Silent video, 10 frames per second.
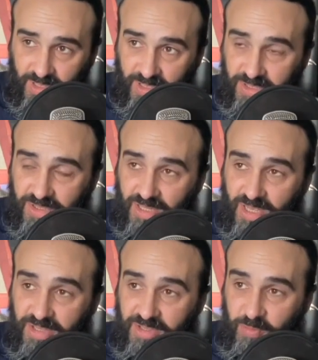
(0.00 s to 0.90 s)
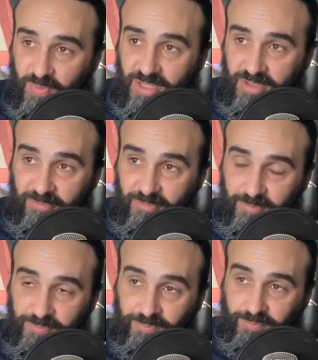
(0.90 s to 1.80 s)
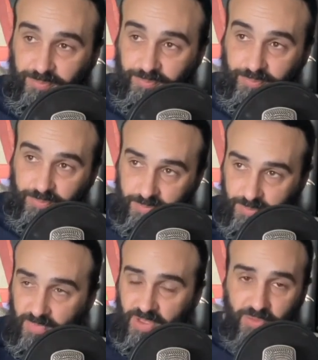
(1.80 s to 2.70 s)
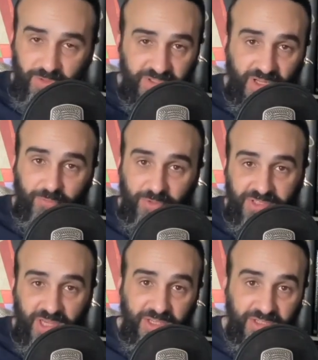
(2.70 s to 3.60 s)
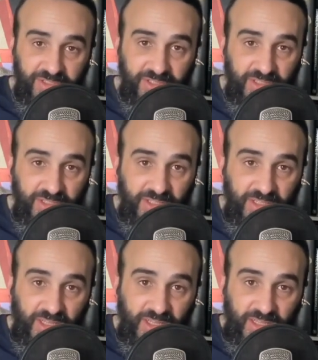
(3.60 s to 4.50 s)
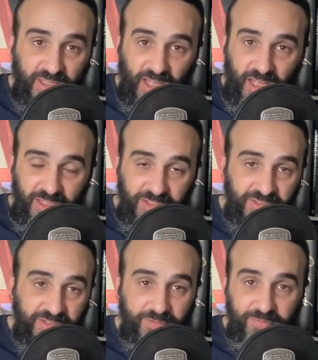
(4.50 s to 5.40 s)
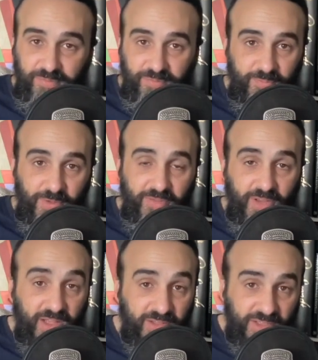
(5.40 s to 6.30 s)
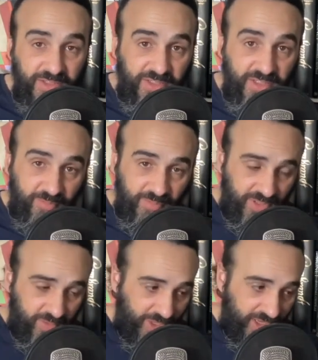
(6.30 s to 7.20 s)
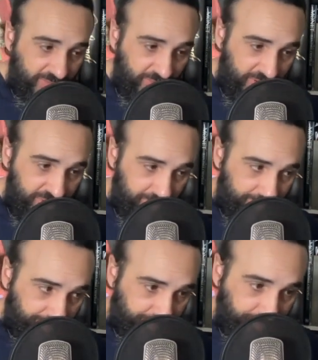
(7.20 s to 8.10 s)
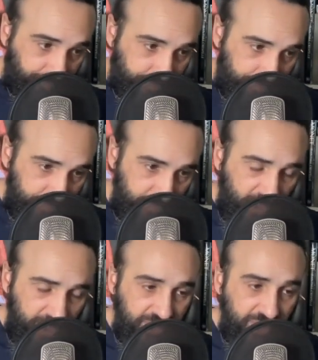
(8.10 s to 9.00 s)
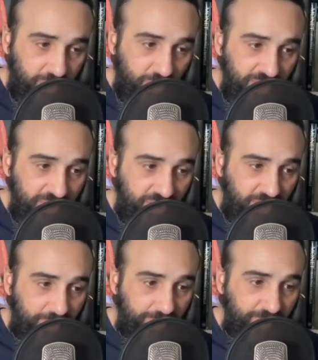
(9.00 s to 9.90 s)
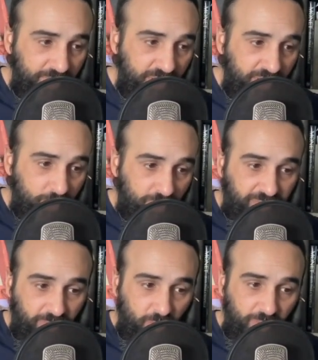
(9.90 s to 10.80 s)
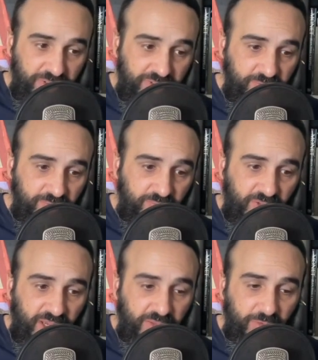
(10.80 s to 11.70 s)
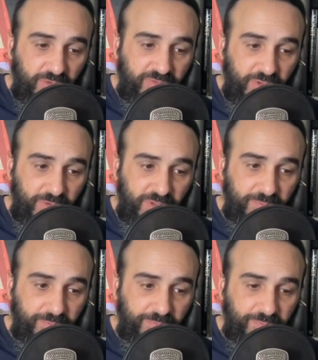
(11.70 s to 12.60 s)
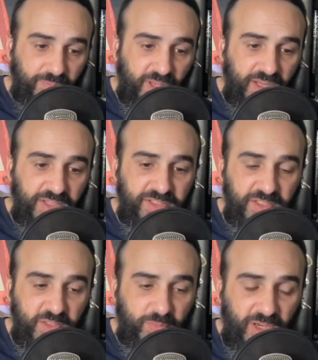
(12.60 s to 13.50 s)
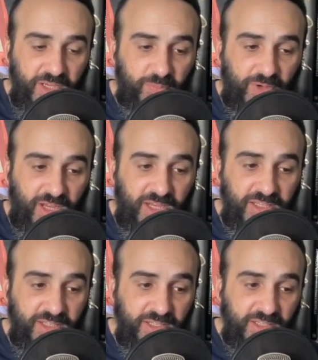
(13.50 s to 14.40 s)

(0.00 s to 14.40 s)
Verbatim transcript: Initially, I had this plan of doing several takes and whatever. I'll, I'll just explain it first. It's a strange um, performance that I thought of doing, and it's inspired by